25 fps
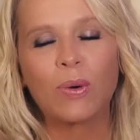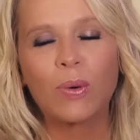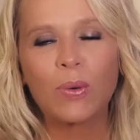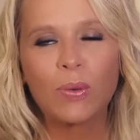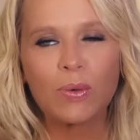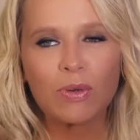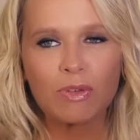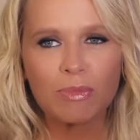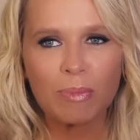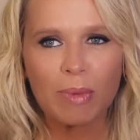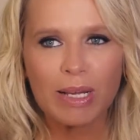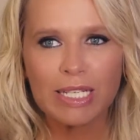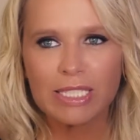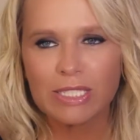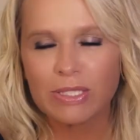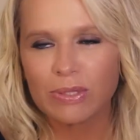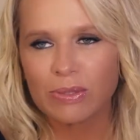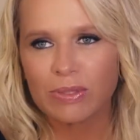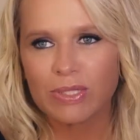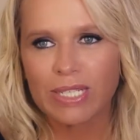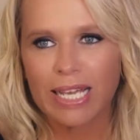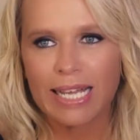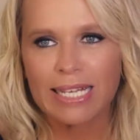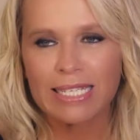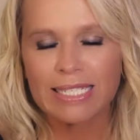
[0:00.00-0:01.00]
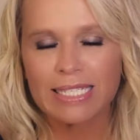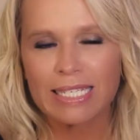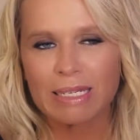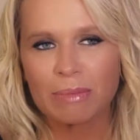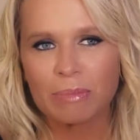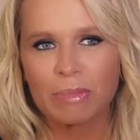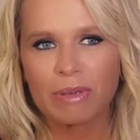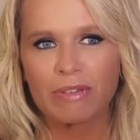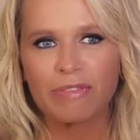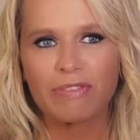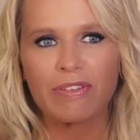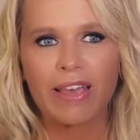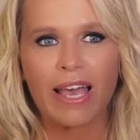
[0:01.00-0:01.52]
all of my tour dates
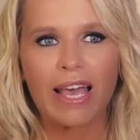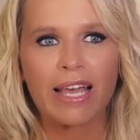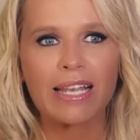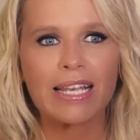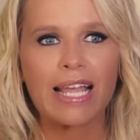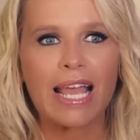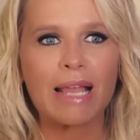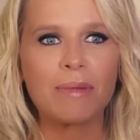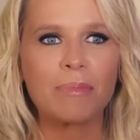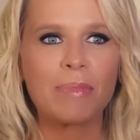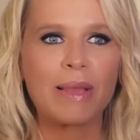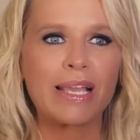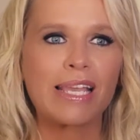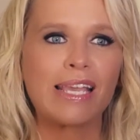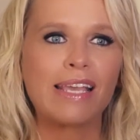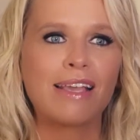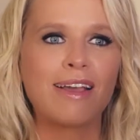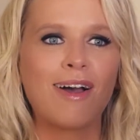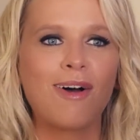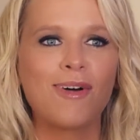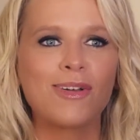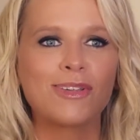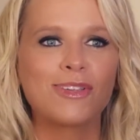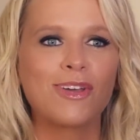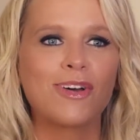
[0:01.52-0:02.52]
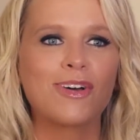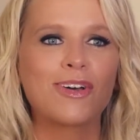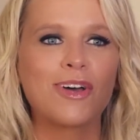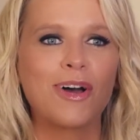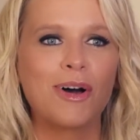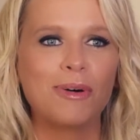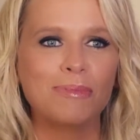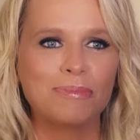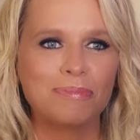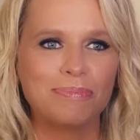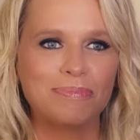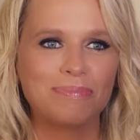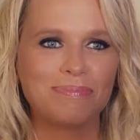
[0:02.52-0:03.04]
can be found at
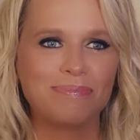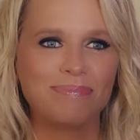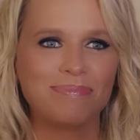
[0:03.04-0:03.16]
beccycole.com.